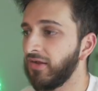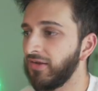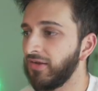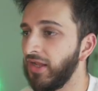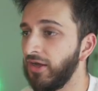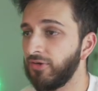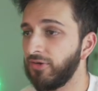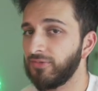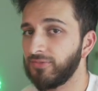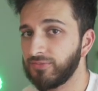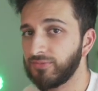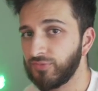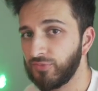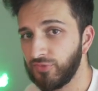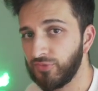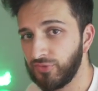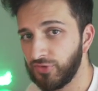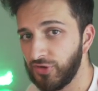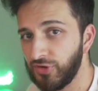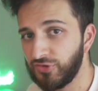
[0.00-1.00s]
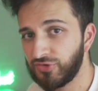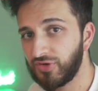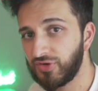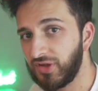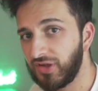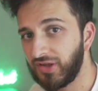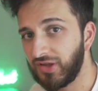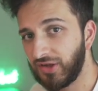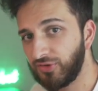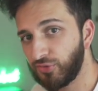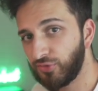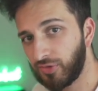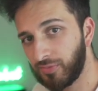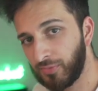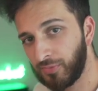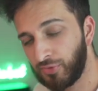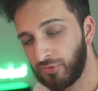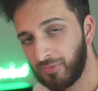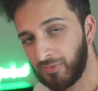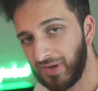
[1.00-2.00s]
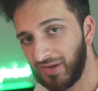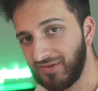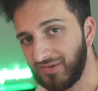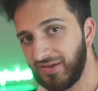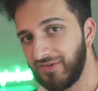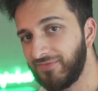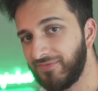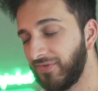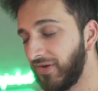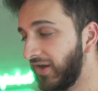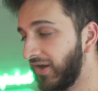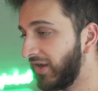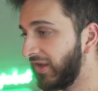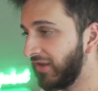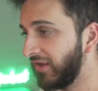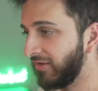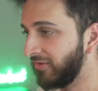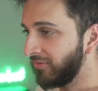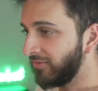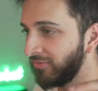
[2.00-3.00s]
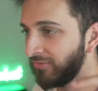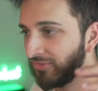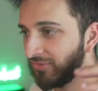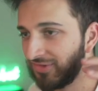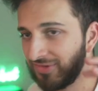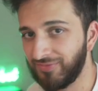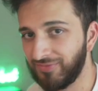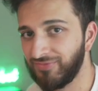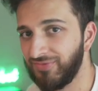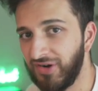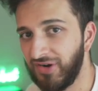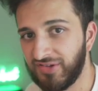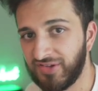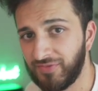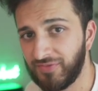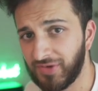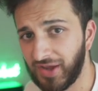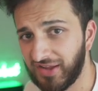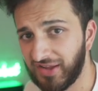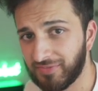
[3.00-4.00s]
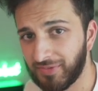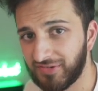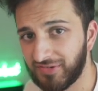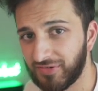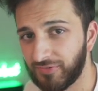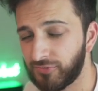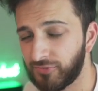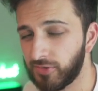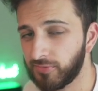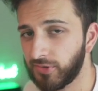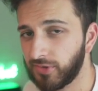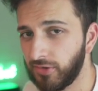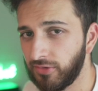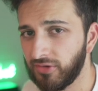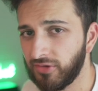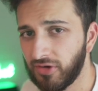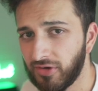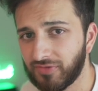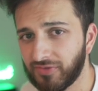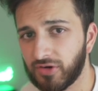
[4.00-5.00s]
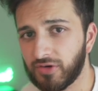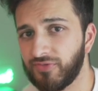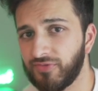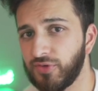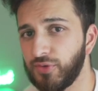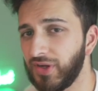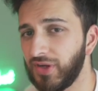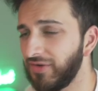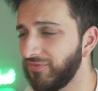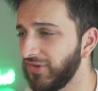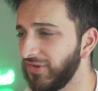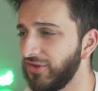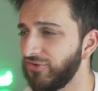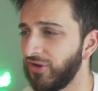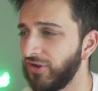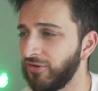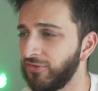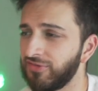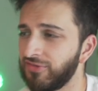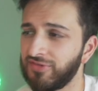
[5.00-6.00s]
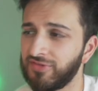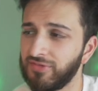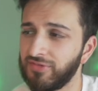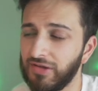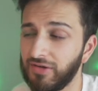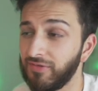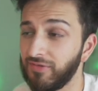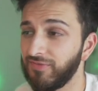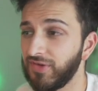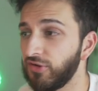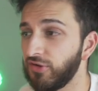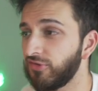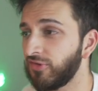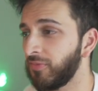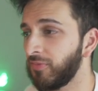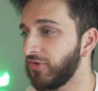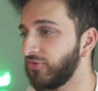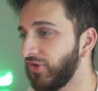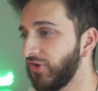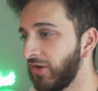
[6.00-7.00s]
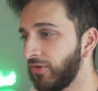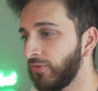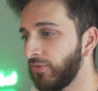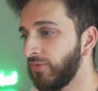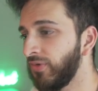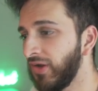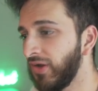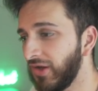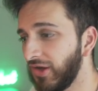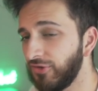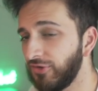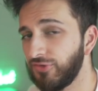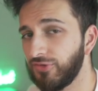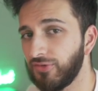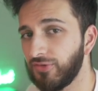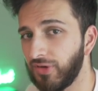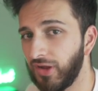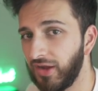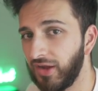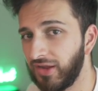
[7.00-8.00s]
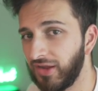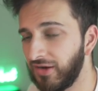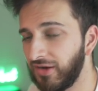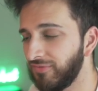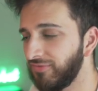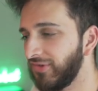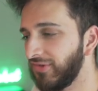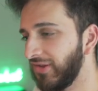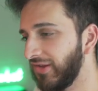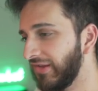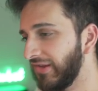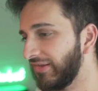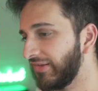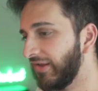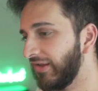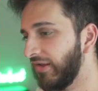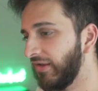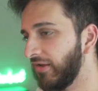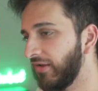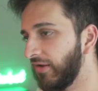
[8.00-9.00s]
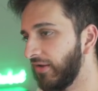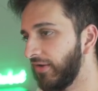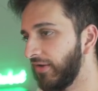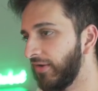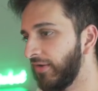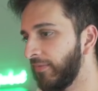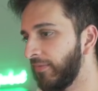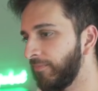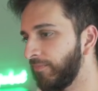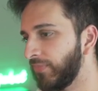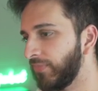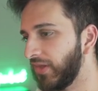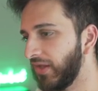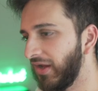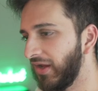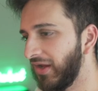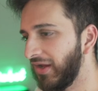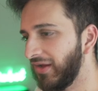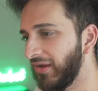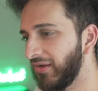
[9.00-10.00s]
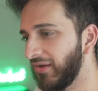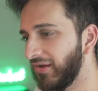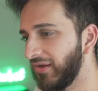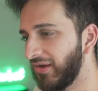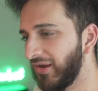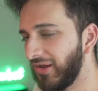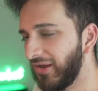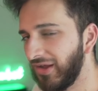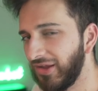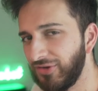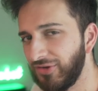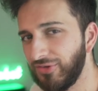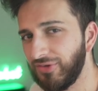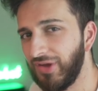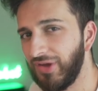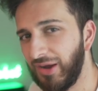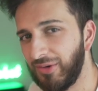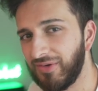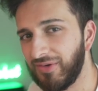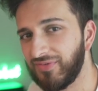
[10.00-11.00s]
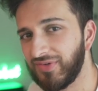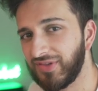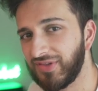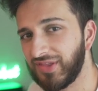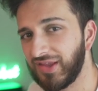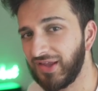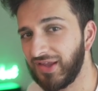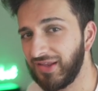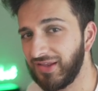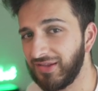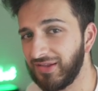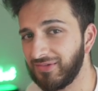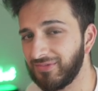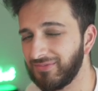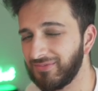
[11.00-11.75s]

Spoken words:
Now, usually I talk more about DeFi and various other aspects of crypto. You know, I've got a few NFT channels, videos on my channel. I do like NFTs. I do, however, think,